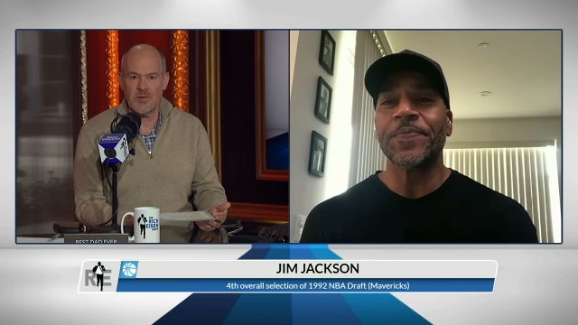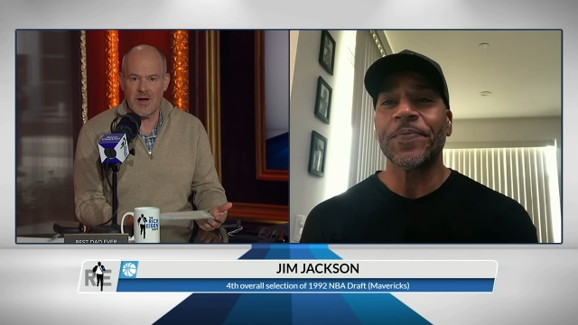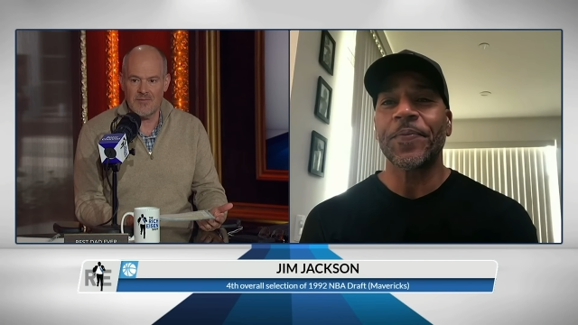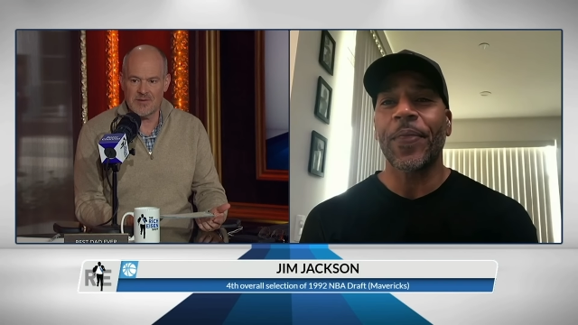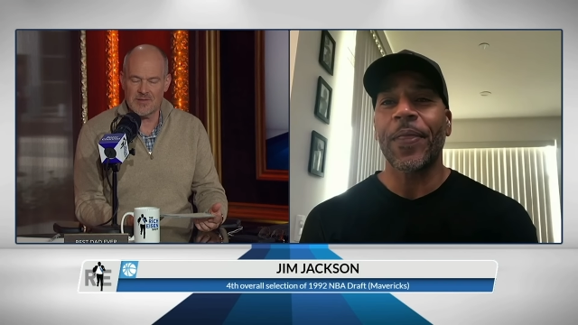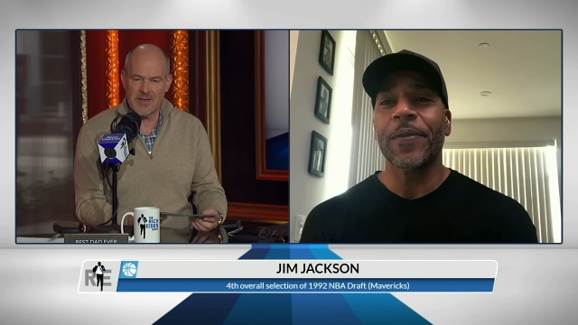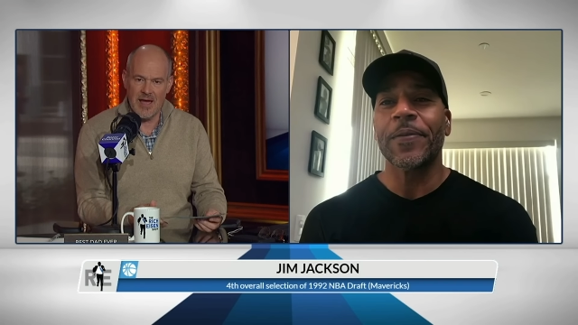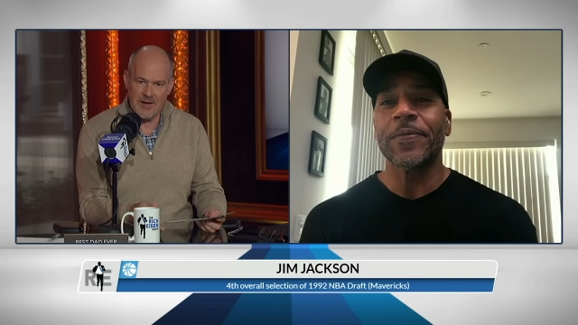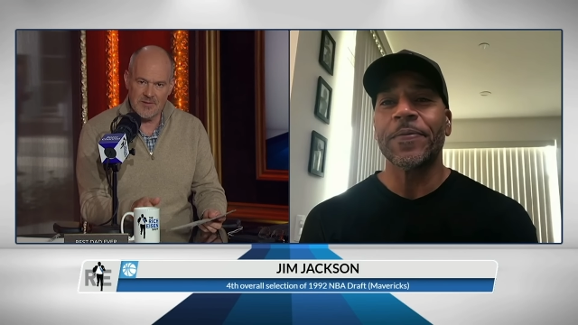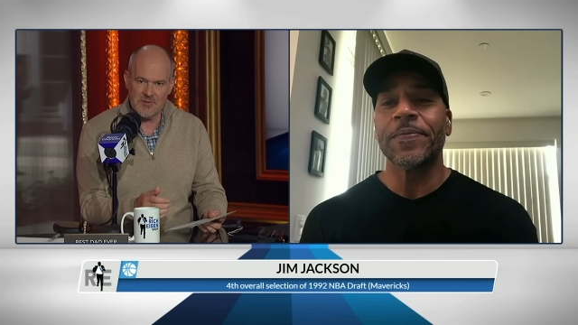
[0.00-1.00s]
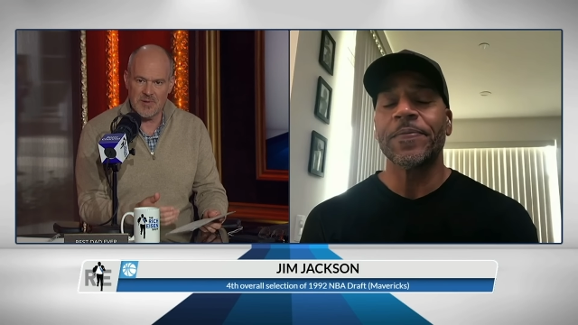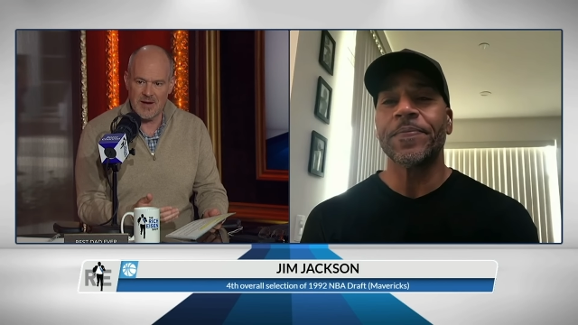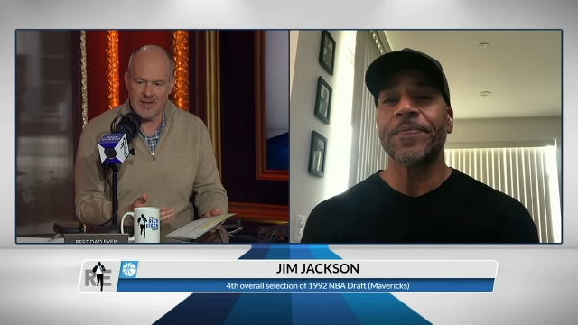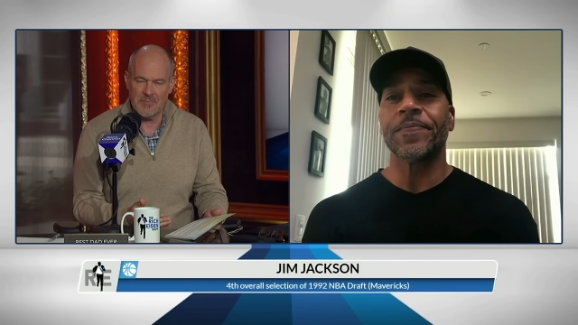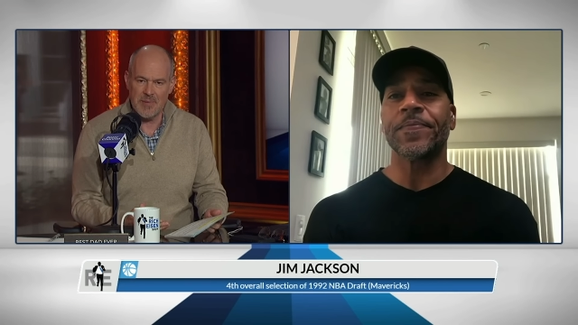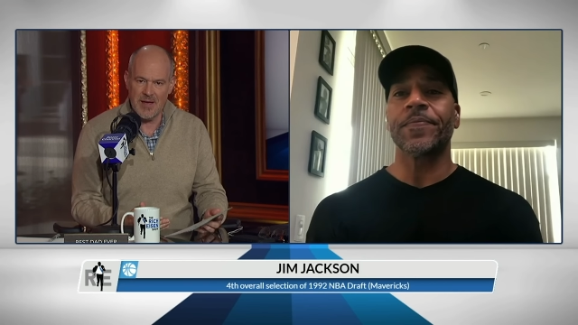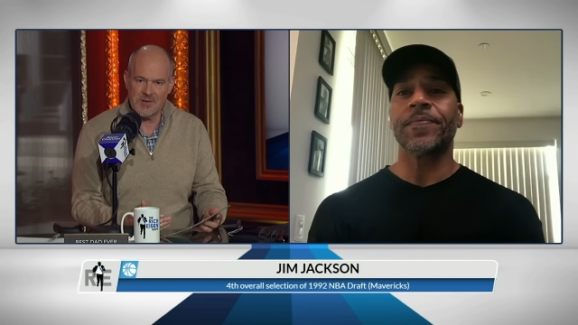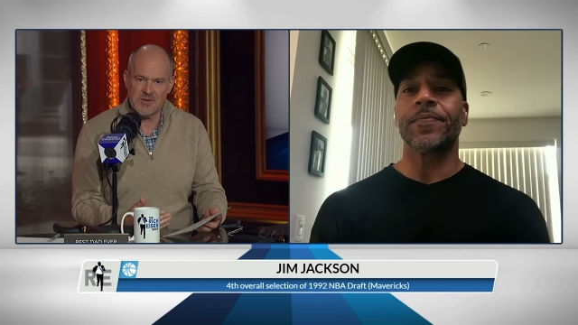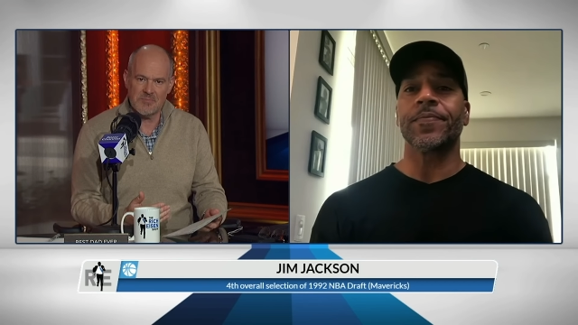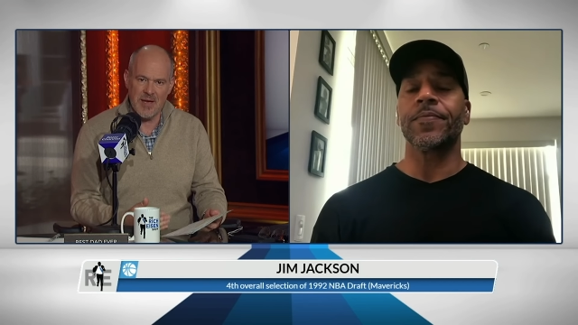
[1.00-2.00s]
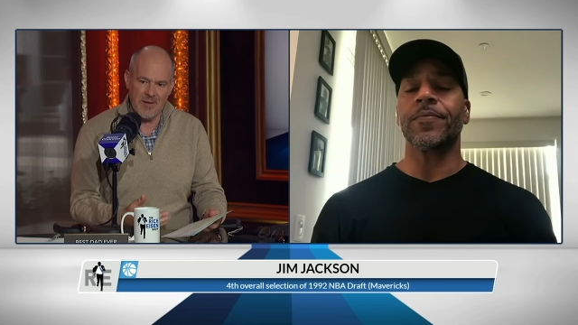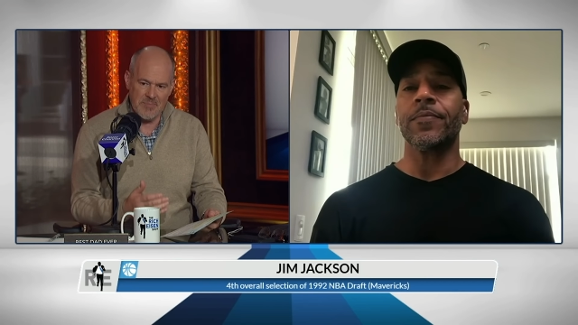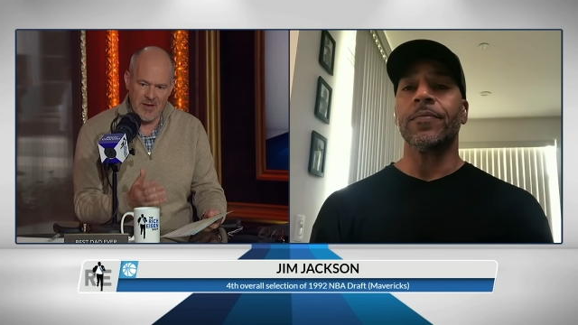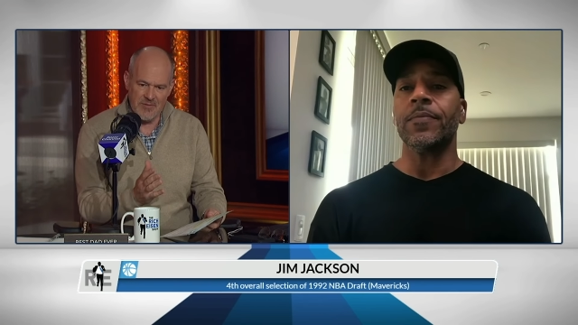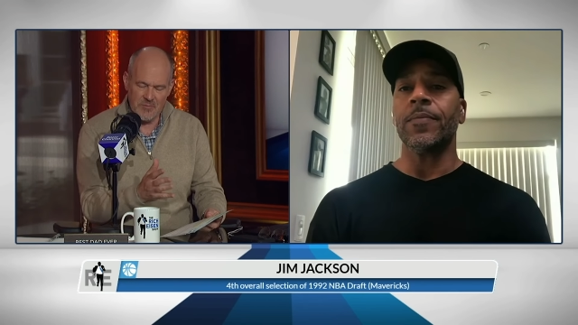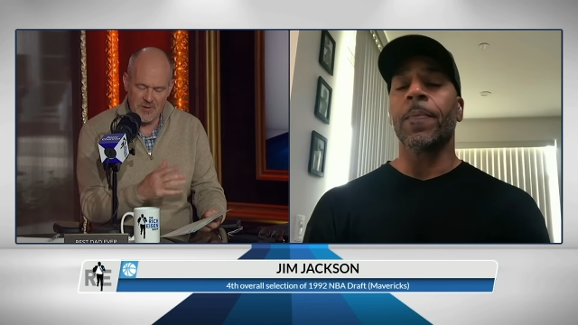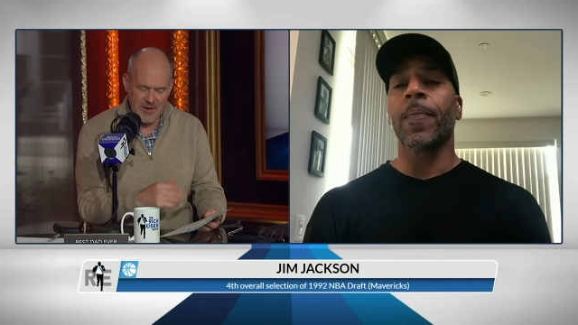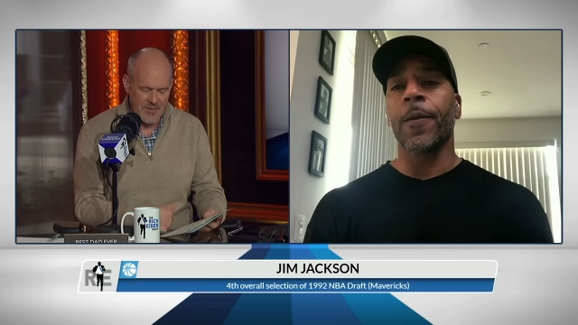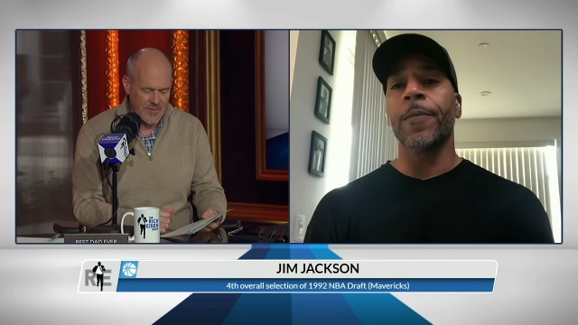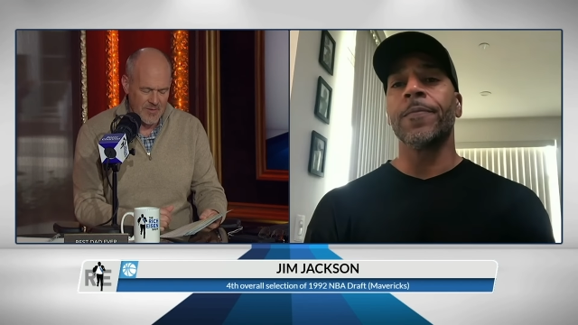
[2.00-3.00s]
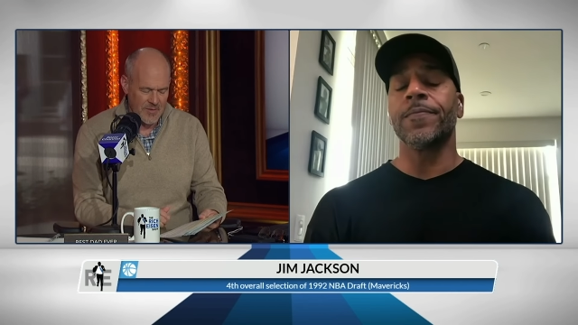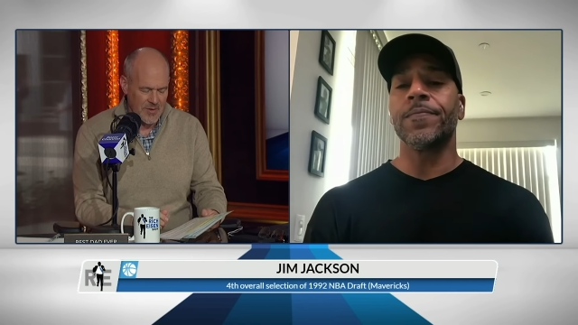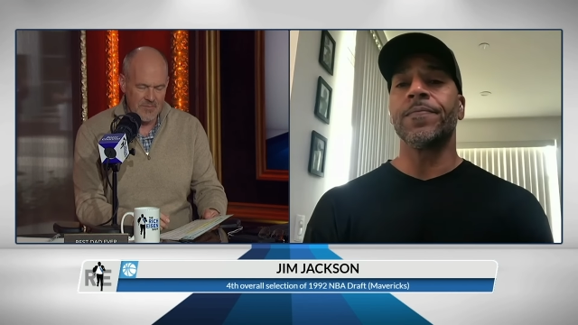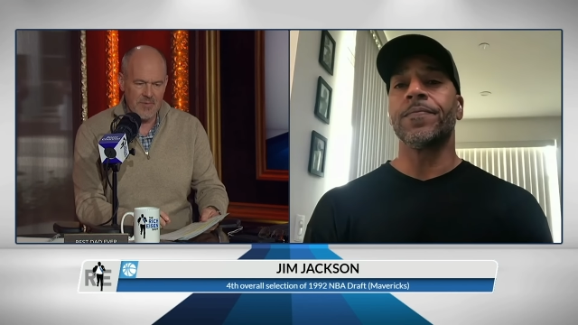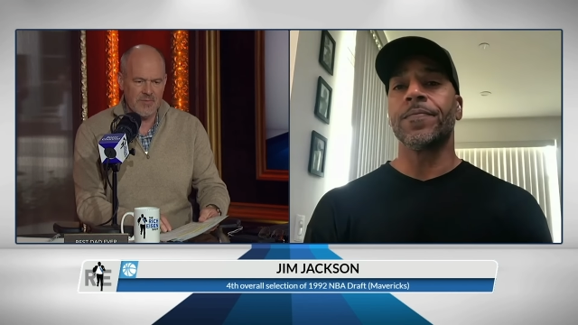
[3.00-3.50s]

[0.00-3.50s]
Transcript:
Speaker 1: you know, obviously hecklers behind the bench and Pat Bev and all the,